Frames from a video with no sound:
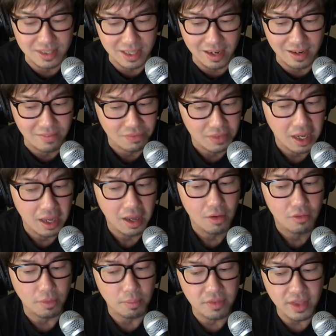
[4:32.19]
And
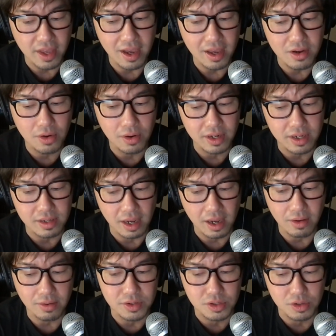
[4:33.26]
from there, they
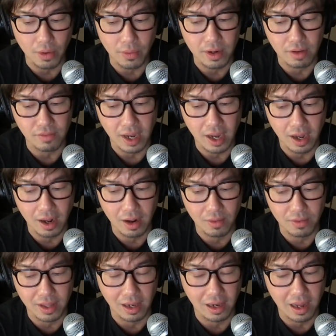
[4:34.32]
tell the story of how
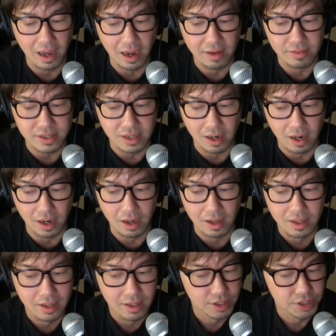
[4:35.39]
their lives are
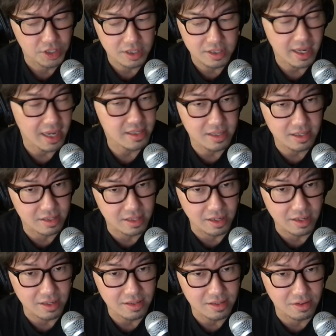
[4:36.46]
just as it is.